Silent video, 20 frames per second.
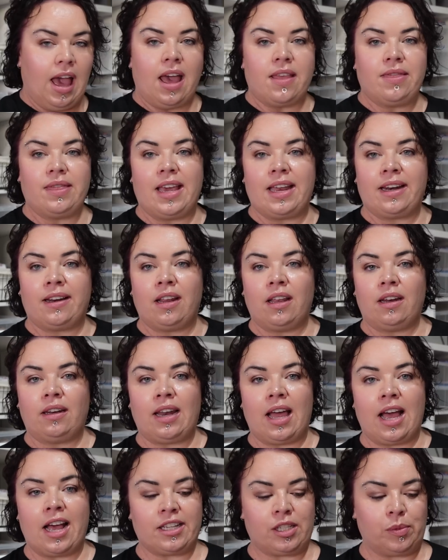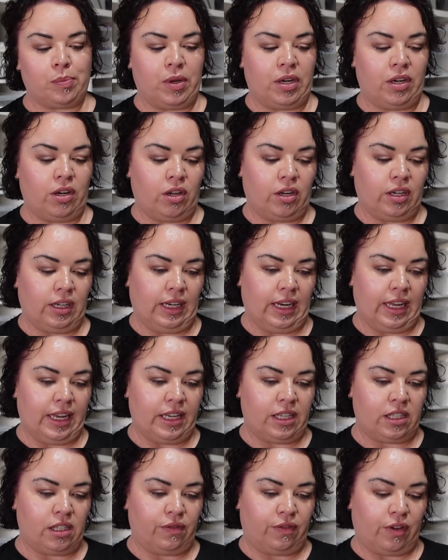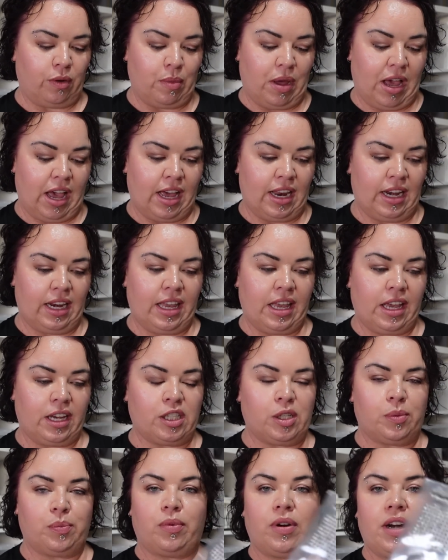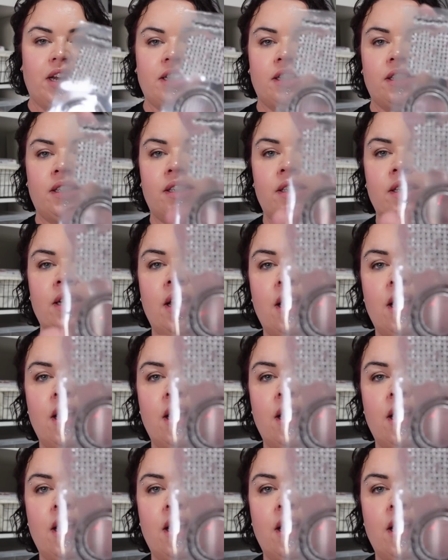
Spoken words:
And then last but not least, from AliExpress,